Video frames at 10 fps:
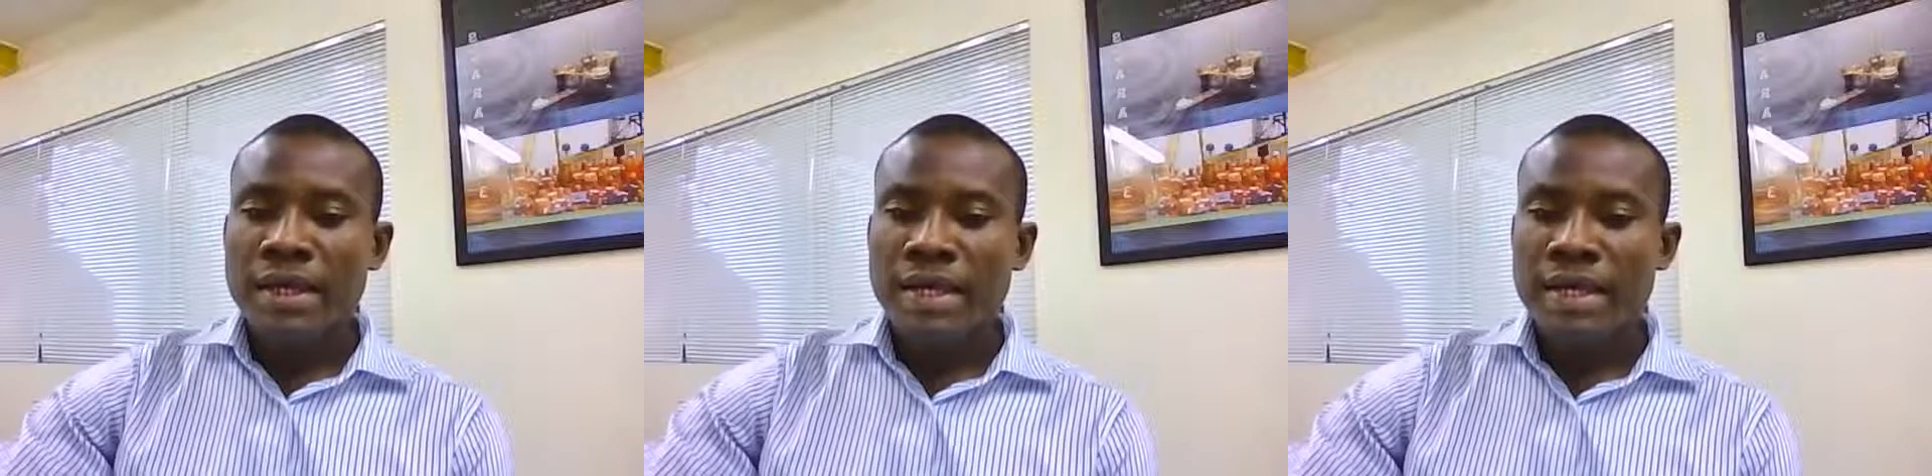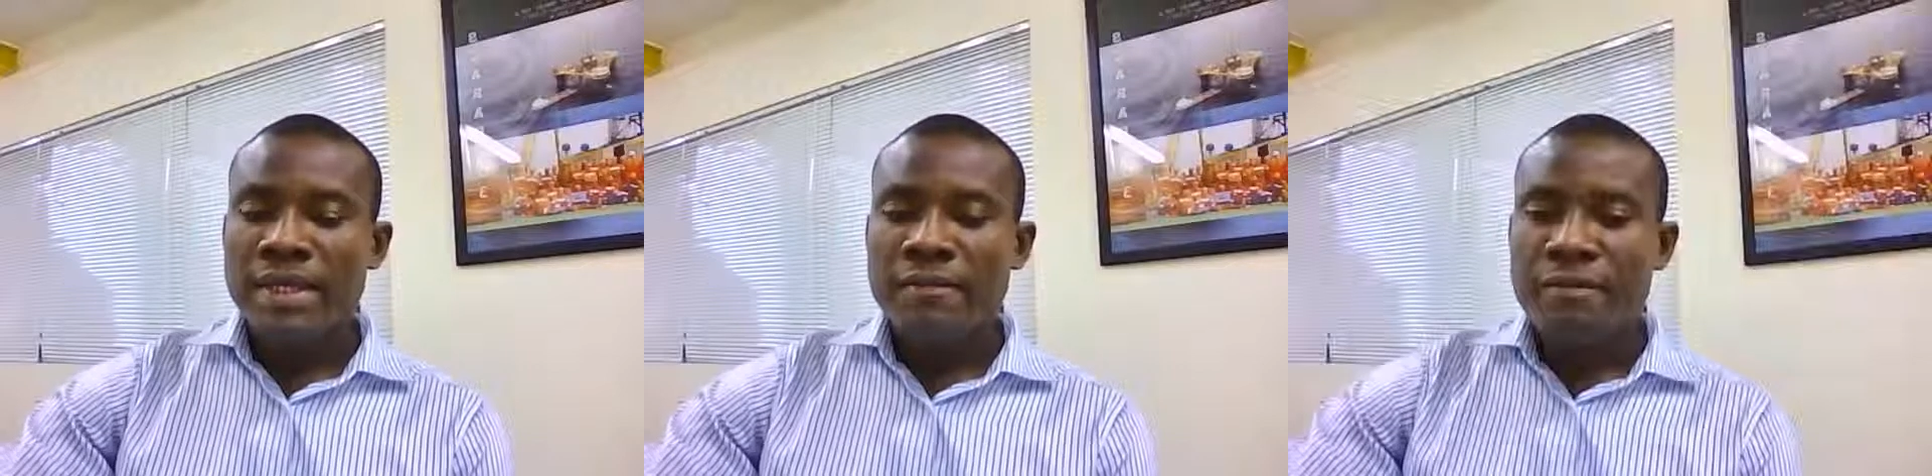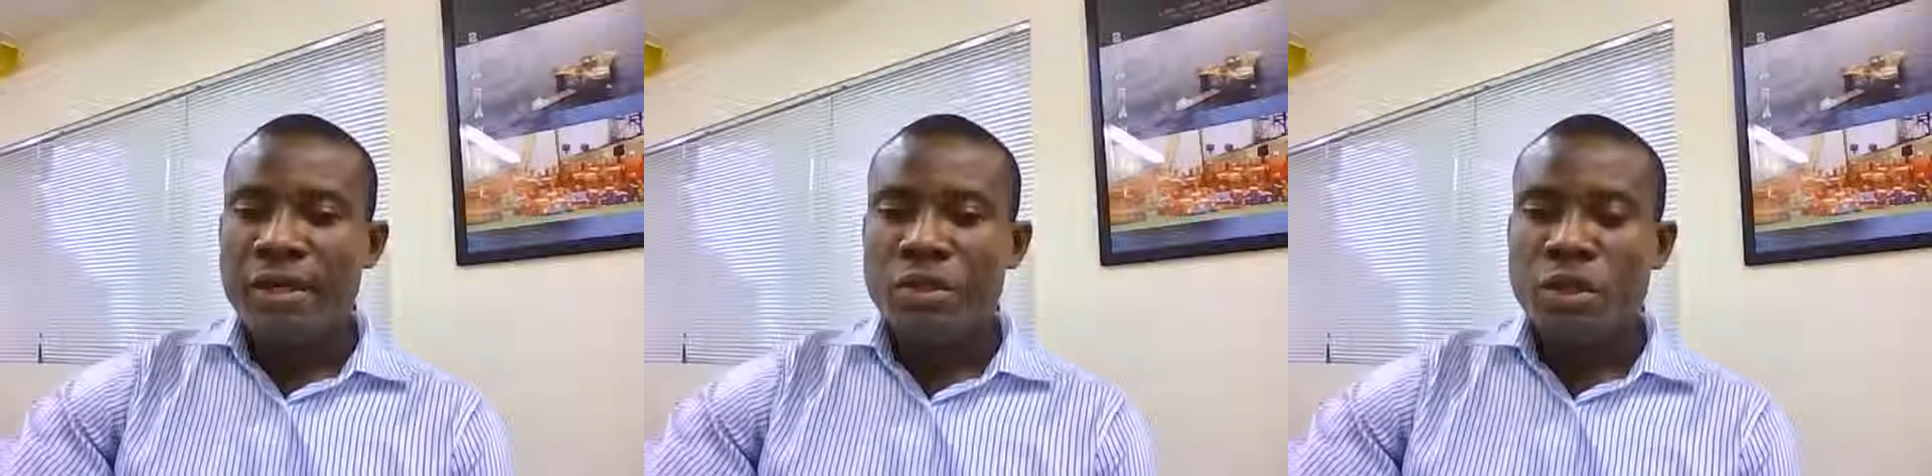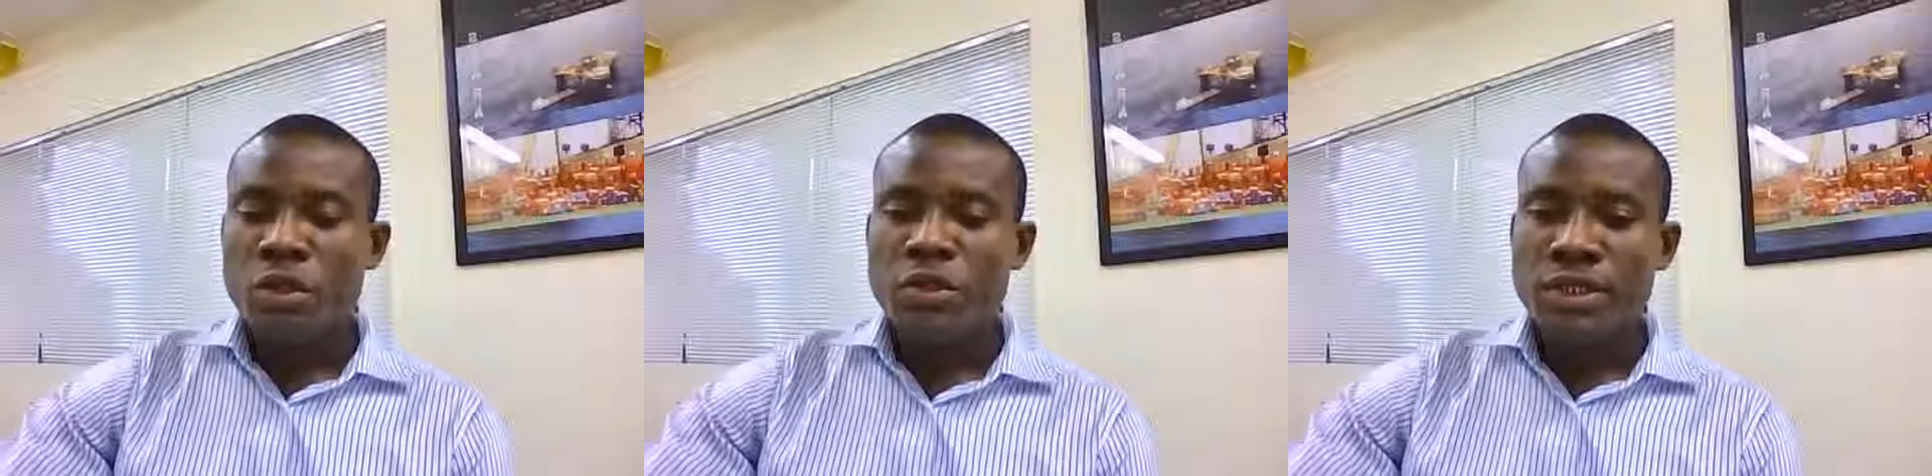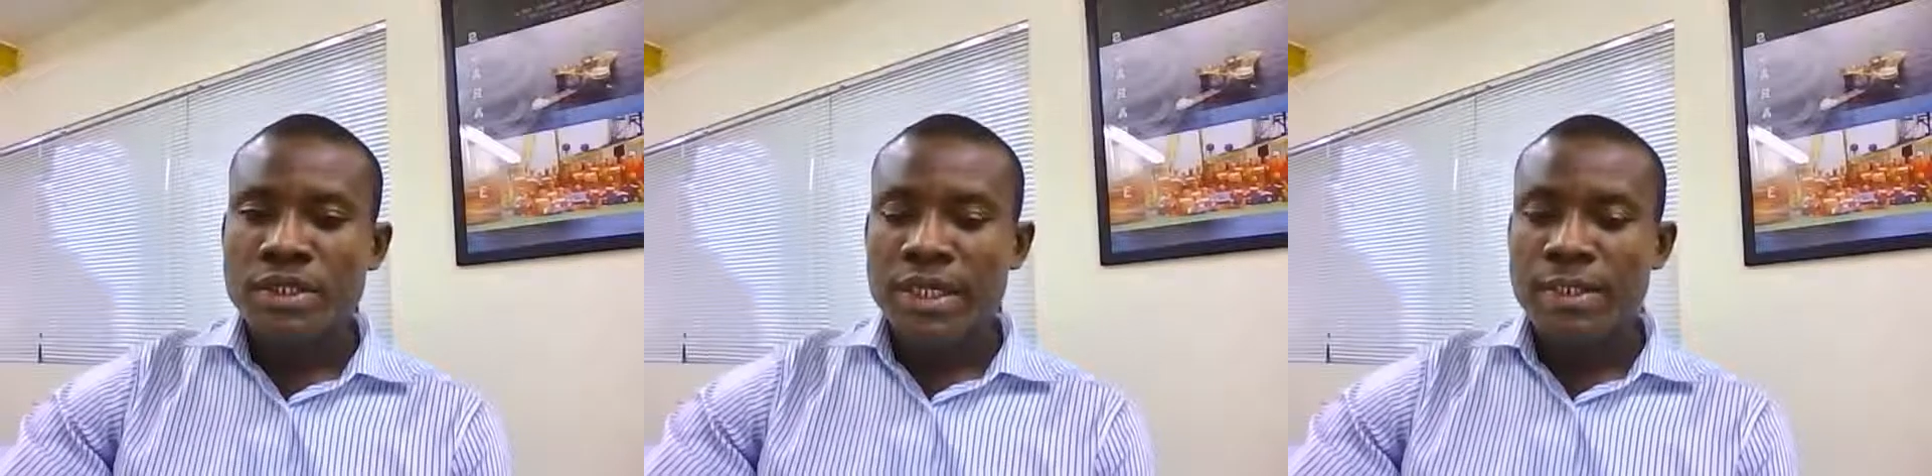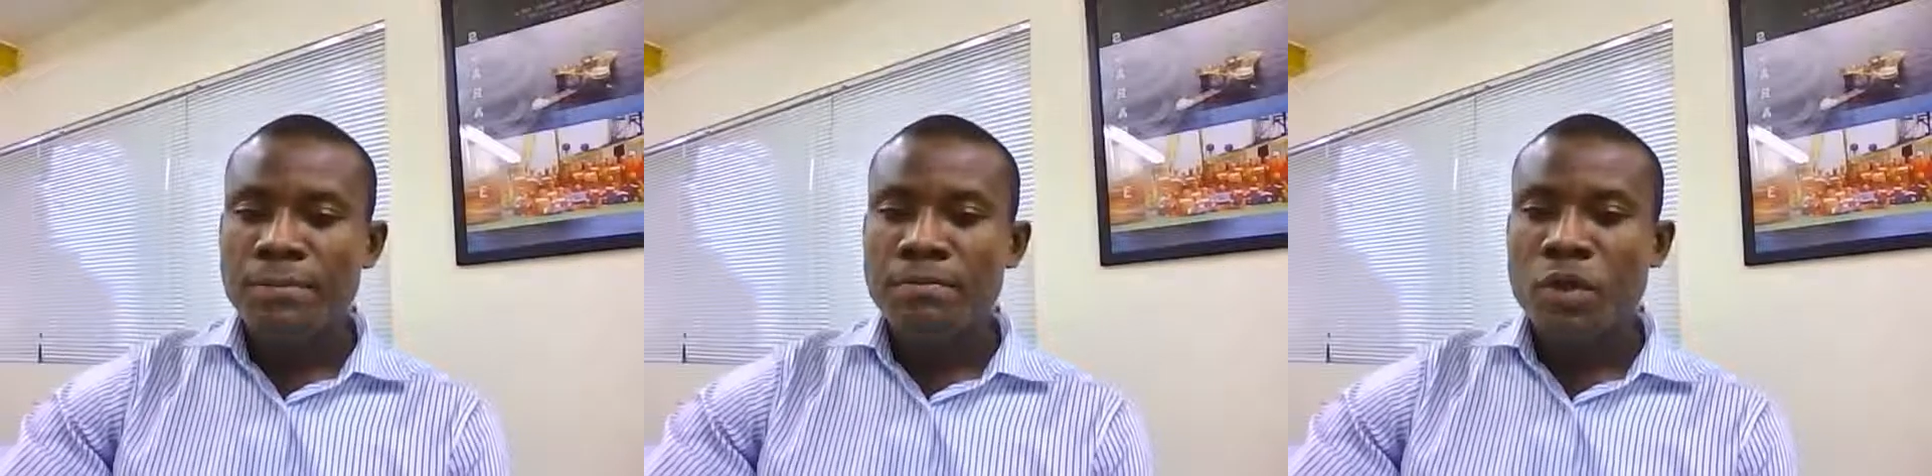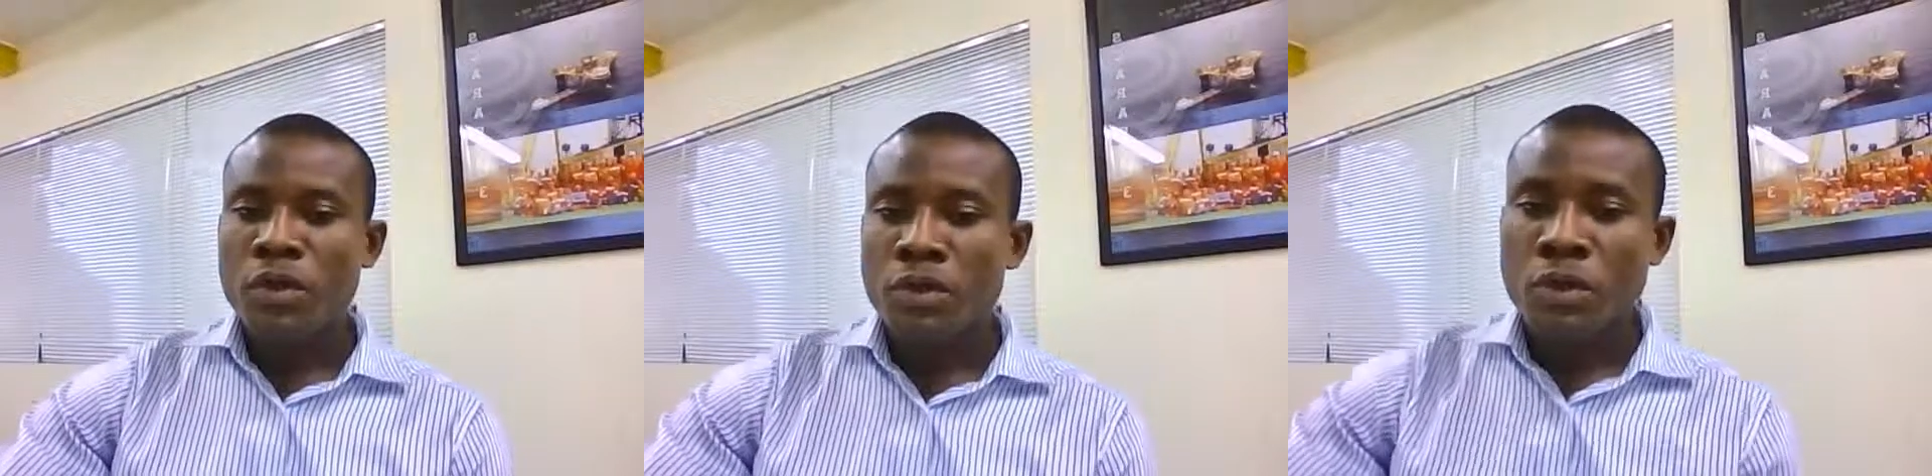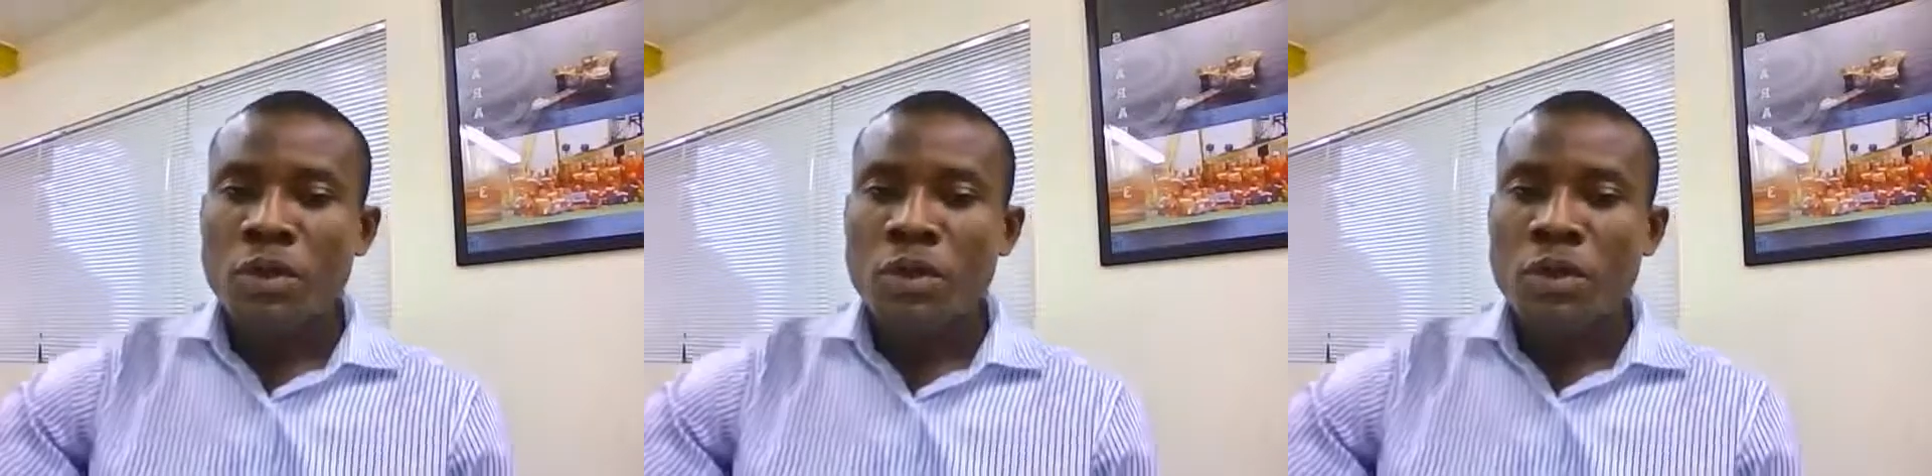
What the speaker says: in a very short time or